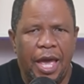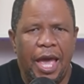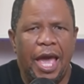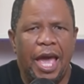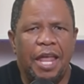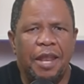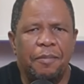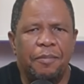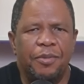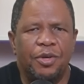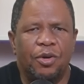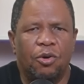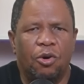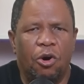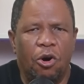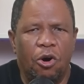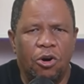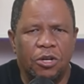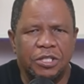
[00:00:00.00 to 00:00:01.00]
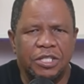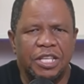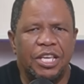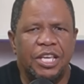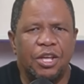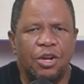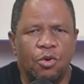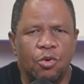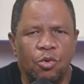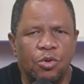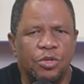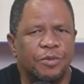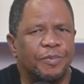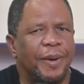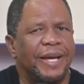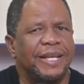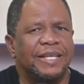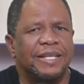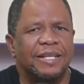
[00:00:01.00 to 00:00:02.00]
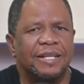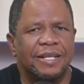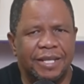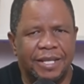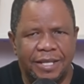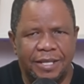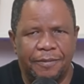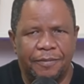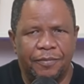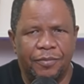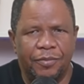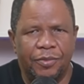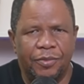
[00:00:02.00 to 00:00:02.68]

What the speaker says: And because he rules by decree,